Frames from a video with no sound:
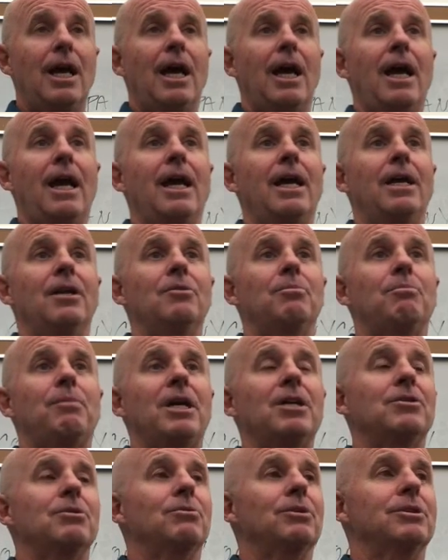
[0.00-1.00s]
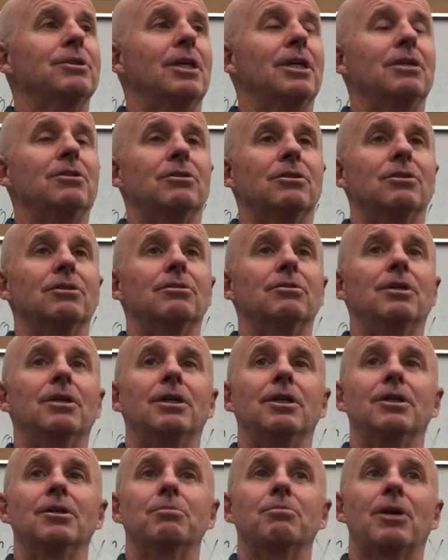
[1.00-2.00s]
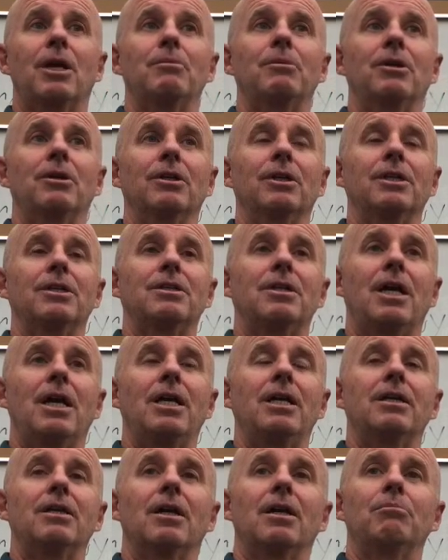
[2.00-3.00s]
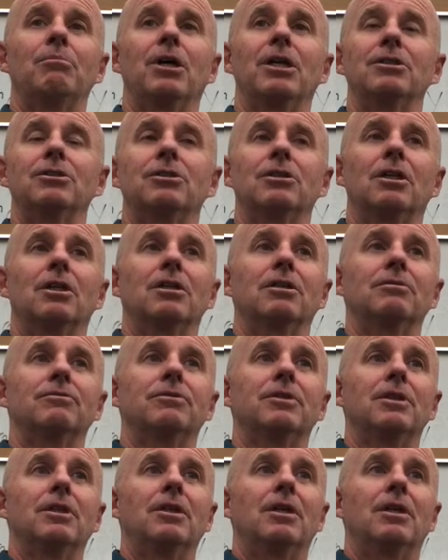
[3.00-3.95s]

And basically what they do is primarily take a bunch of